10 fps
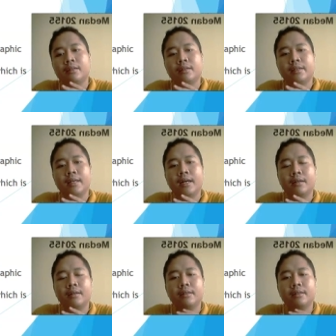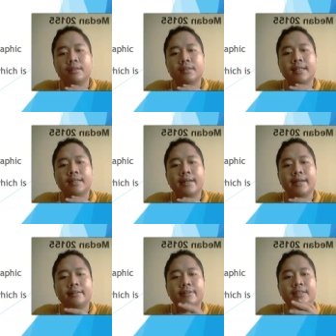The sender
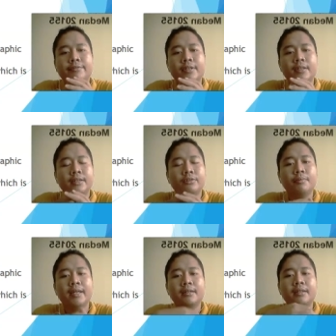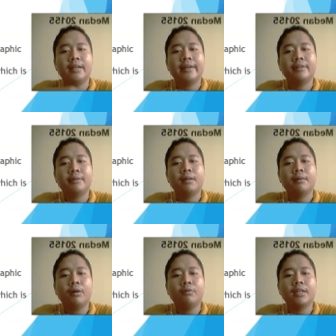and receiver need to make an agreement
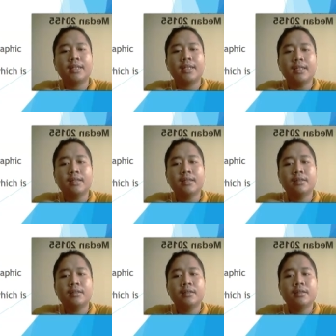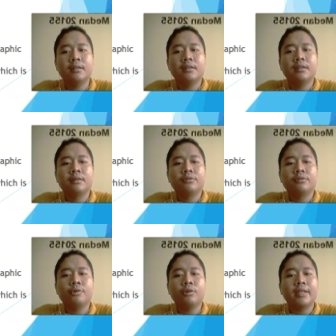about the key to
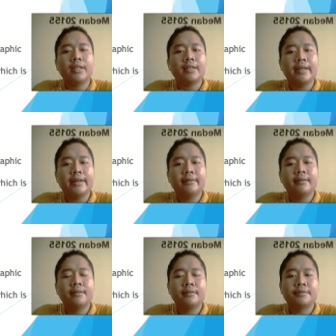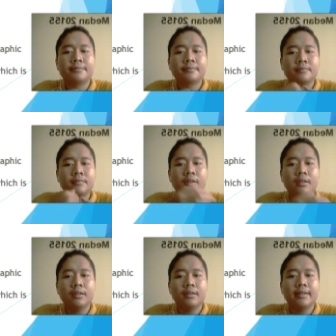protect their
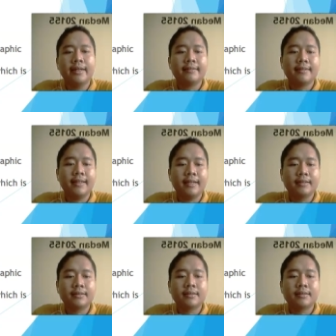things.